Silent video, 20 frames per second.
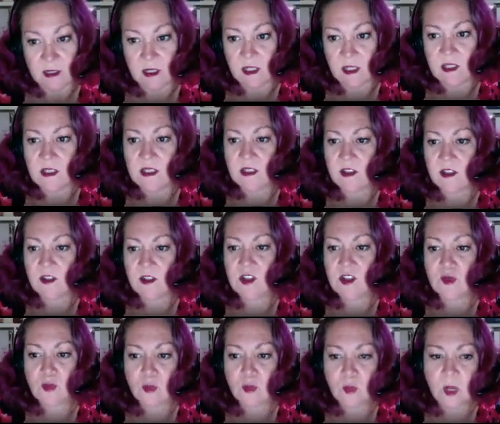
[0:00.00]
Consider
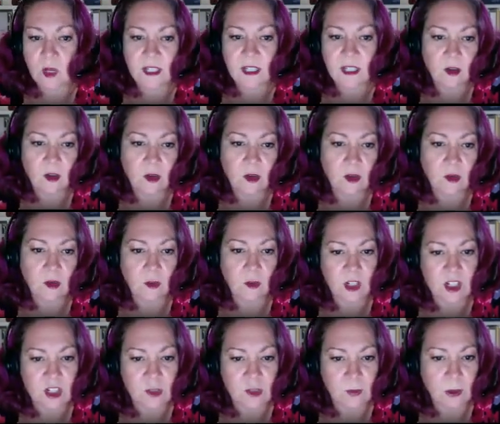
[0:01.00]
school-wide, local,
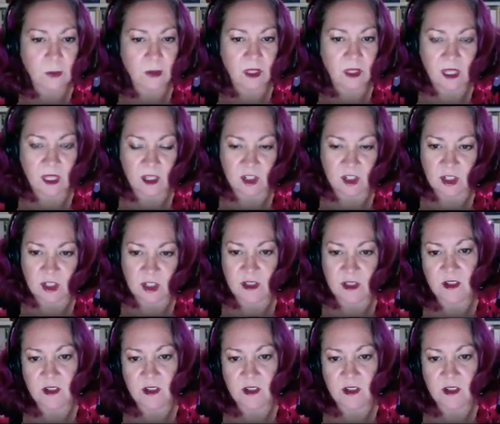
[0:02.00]
regional publications,